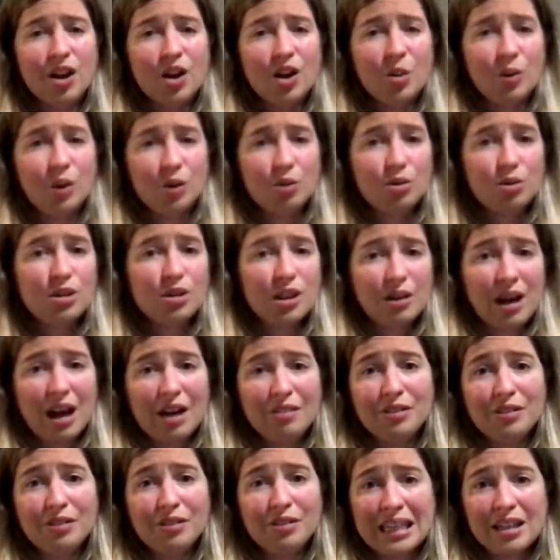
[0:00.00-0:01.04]
we also
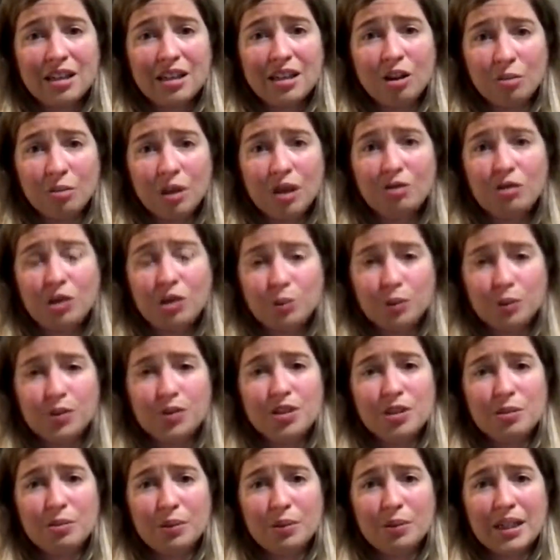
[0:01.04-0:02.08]
have an economic responsibility.